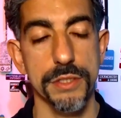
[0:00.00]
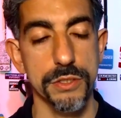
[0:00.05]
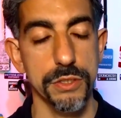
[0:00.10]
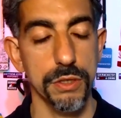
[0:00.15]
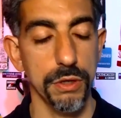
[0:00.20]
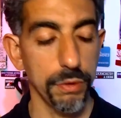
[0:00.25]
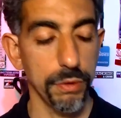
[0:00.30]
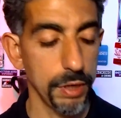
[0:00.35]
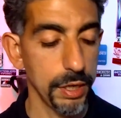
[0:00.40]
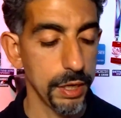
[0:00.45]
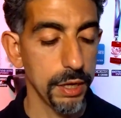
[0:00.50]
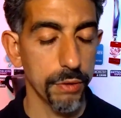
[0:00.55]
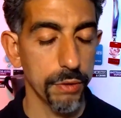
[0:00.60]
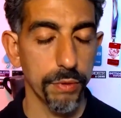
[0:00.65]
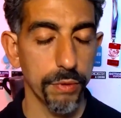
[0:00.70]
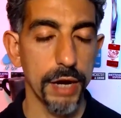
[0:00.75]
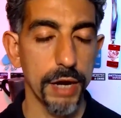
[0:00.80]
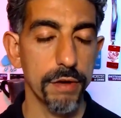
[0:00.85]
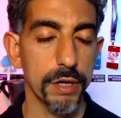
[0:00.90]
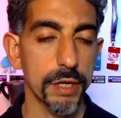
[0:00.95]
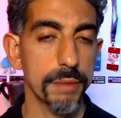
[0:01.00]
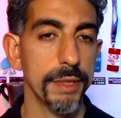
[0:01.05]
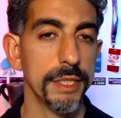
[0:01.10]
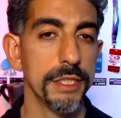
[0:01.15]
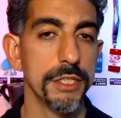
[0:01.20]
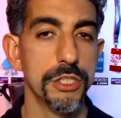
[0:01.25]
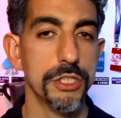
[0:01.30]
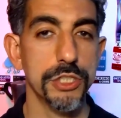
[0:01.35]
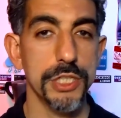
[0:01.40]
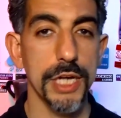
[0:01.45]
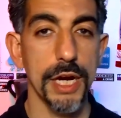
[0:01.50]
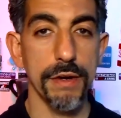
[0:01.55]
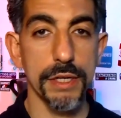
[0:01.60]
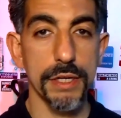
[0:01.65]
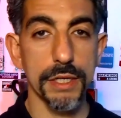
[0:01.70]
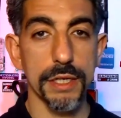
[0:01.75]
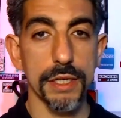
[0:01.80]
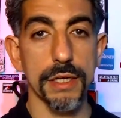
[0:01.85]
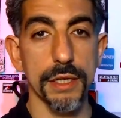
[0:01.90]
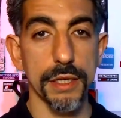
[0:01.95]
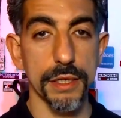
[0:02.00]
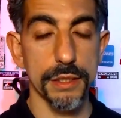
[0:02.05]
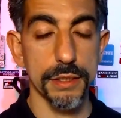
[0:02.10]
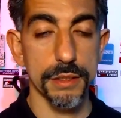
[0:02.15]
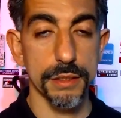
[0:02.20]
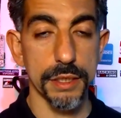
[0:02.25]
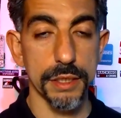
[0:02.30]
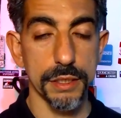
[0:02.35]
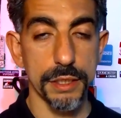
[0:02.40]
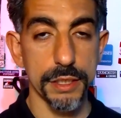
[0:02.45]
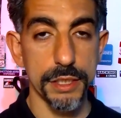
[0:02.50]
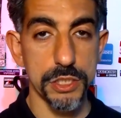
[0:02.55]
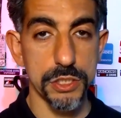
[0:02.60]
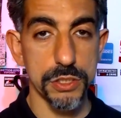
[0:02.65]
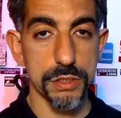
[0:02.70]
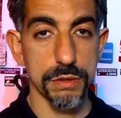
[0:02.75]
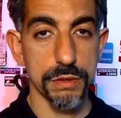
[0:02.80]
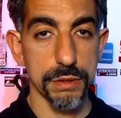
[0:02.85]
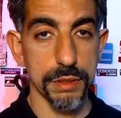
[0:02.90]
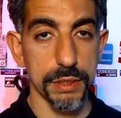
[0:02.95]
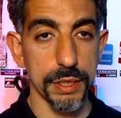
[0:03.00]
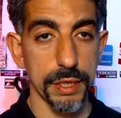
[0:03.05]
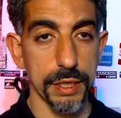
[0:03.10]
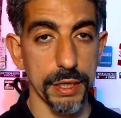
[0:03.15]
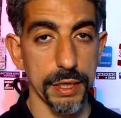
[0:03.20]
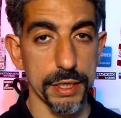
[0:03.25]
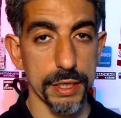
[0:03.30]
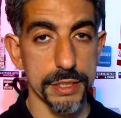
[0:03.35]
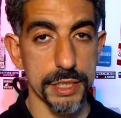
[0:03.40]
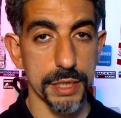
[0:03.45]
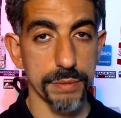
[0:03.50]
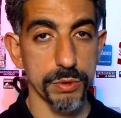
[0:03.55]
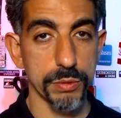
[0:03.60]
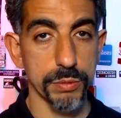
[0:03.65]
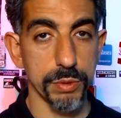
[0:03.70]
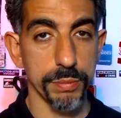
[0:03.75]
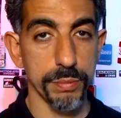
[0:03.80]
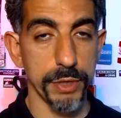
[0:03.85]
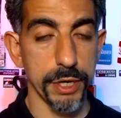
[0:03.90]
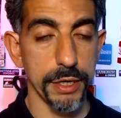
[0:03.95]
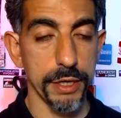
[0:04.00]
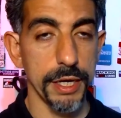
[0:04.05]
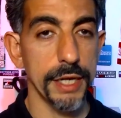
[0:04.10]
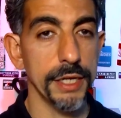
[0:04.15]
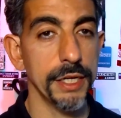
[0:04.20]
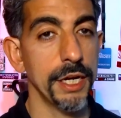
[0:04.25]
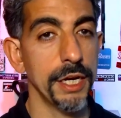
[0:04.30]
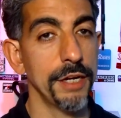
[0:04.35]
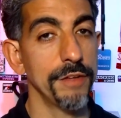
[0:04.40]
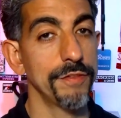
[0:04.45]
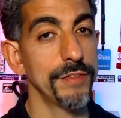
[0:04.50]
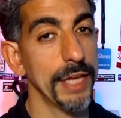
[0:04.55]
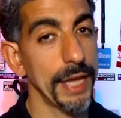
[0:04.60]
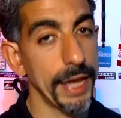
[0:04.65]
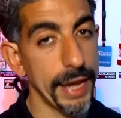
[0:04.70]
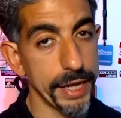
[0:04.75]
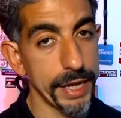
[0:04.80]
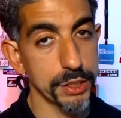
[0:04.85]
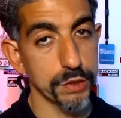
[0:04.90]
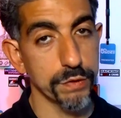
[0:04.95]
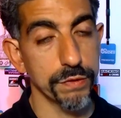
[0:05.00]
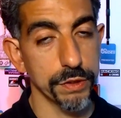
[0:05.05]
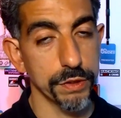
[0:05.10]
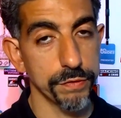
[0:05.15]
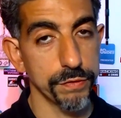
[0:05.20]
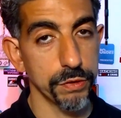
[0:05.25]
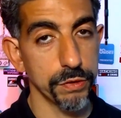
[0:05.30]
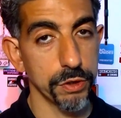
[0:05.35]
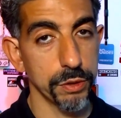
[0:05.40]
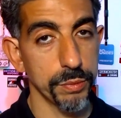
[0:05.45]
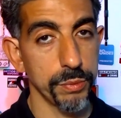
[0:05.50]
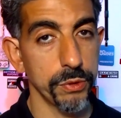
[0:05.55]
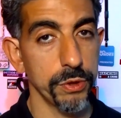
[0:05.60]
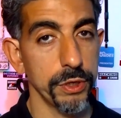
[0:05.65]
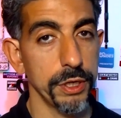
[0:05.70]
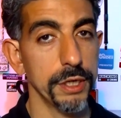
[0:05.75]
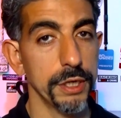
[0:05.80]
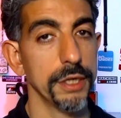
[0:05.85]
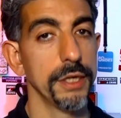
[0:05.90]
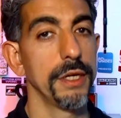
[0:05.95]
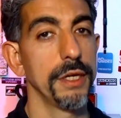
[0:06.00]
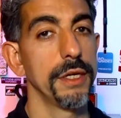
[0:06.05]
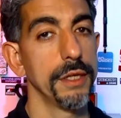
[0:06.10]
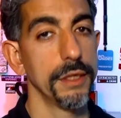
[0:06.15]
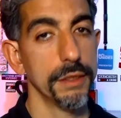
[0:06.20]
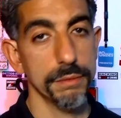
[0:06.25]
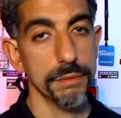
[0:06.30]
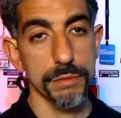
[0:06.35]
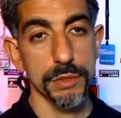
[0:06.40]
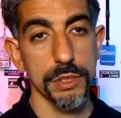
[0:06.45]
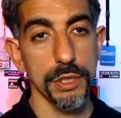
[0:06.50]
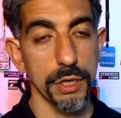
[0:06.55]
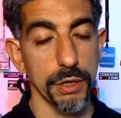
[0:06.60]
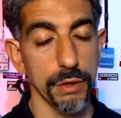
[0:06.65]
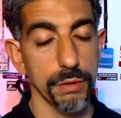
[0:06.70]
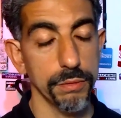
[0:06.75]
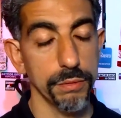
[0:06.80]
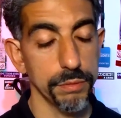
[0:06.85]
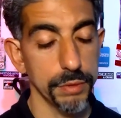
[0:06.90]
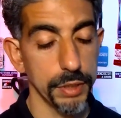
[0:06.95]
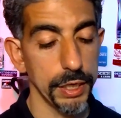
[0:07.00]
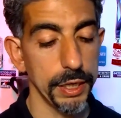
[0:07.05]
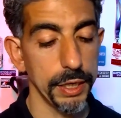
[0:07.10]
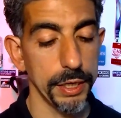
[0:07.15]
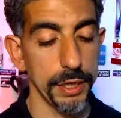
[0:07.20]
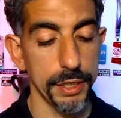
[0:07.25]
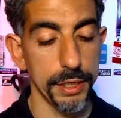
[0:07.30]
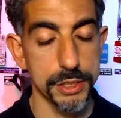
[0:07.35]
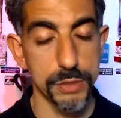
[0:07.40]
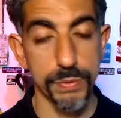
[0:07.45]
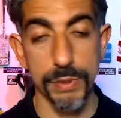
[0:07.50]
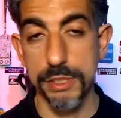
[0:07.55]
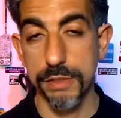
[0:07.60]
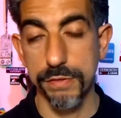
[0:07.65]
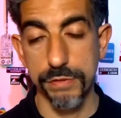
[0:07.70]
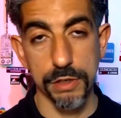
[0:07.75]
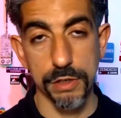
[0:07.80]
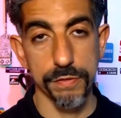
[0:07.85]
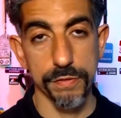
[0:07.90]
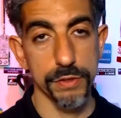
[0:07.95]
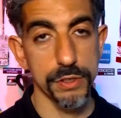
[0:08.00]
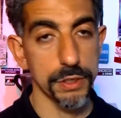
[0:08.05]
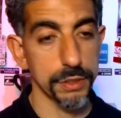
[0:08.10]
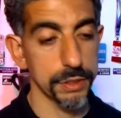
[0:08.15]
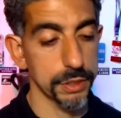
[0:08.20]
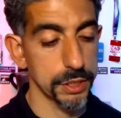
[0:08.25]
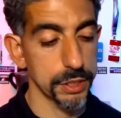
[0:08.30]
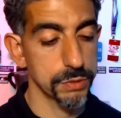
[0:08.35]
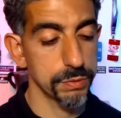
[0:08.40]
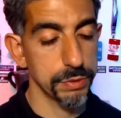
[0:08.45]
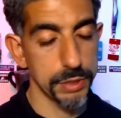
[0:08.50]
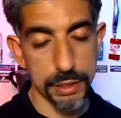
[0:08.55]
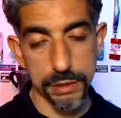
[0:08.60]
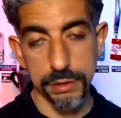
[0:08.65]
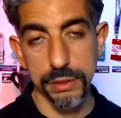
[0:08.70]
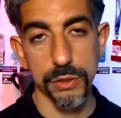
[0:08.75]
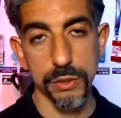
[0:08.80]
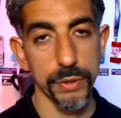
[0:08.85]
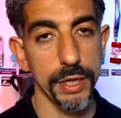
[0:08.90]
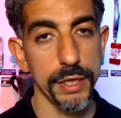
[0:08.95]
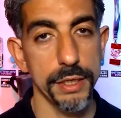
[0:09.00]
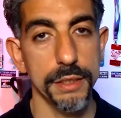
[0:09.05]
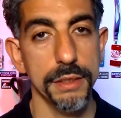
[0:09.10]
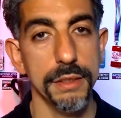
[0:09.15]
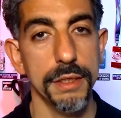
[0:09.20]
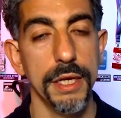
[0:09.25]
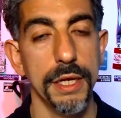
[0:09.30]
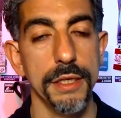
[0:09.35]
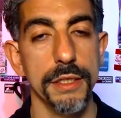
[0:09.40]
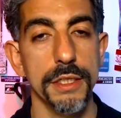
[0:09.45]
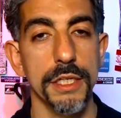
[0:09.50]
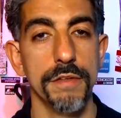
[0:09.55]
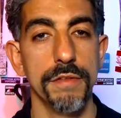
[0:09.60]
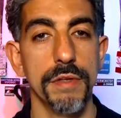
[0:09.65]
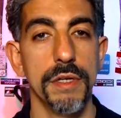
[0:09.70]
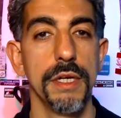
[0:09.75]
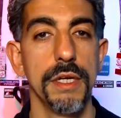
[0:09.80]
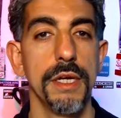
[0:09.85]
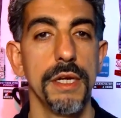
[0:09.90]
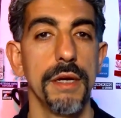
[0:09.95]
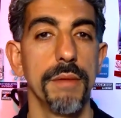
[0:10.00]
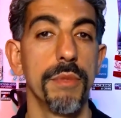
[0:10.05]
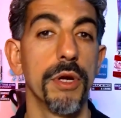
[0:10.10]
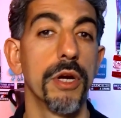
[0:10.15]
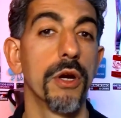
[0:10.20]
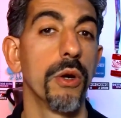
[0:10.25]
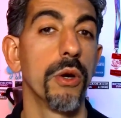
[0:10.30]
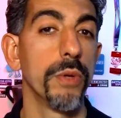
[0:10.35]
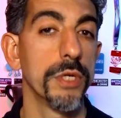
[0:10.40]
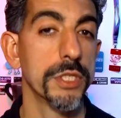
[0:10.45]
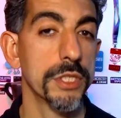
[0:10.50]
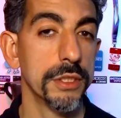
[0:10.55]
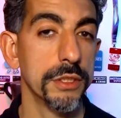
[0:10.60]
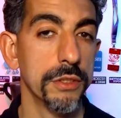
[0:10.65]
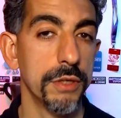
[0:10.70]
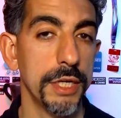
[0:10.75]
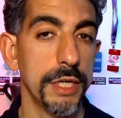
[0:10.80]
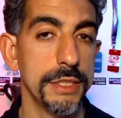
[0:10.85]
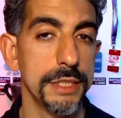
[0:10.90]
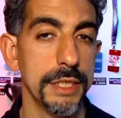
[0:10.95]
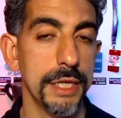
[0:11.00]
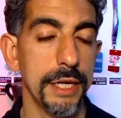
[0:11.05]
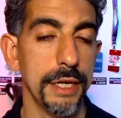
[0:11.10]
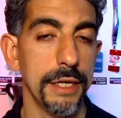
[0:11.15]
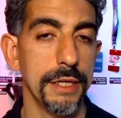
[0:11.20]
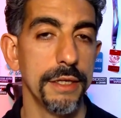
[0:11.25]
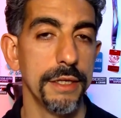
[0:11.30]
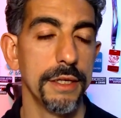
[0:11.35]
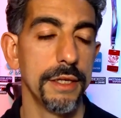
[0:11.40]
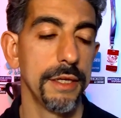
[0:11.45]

So what I recommend is sharing the least acceptable part, and then if they ask for the full report, especially if they're a customer, then go ahead and give it, but always under NDA.